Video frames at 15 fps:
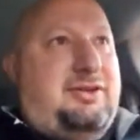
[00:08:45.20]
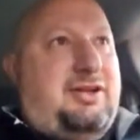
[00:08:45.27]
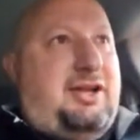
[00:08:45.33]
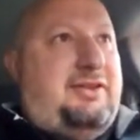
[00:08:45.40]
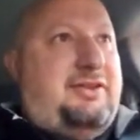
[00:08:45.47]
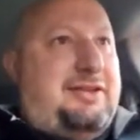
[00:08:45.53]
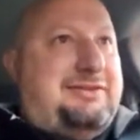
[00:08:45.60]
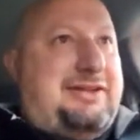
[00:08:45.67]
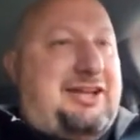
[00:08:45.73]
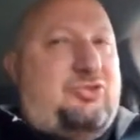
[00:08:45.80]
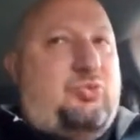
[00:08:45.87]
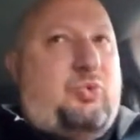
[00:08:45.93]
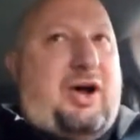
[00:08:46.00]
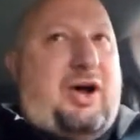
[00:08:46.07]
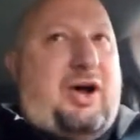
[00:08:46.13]
And then
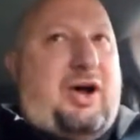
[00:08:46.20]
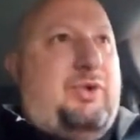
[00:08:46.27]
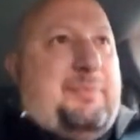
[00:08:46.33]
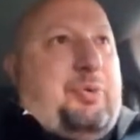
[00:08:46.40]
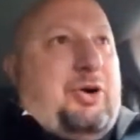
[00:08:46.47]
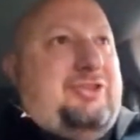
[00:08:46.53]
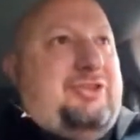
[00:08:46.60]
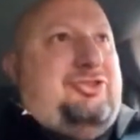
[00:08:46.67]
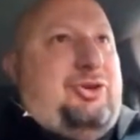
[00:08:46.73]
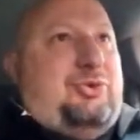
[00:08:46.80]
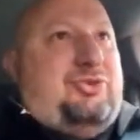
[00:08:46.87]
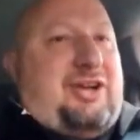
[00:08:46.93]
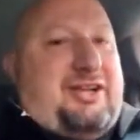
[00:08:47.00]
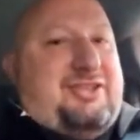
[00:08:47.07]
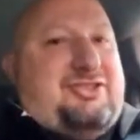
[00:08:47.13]
guess what? We put 2
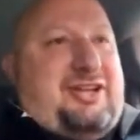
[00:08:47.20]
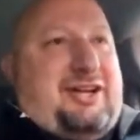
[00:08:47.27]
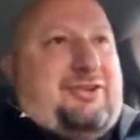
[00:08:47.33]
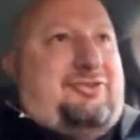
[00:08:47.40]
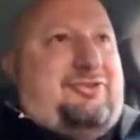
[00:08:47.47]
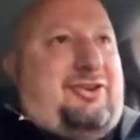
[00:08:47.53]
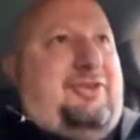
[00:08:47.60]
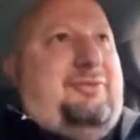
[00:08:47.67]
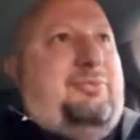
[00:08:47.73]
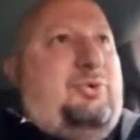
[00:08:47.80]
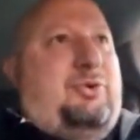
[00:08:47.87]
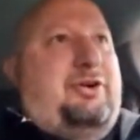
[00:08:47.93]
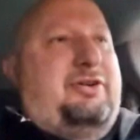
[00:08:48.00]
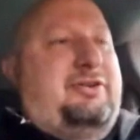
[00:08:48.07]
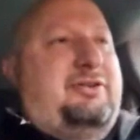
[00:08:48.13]
touchdowns on the
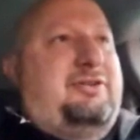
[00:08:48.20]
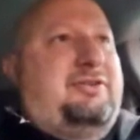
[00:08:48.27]
board.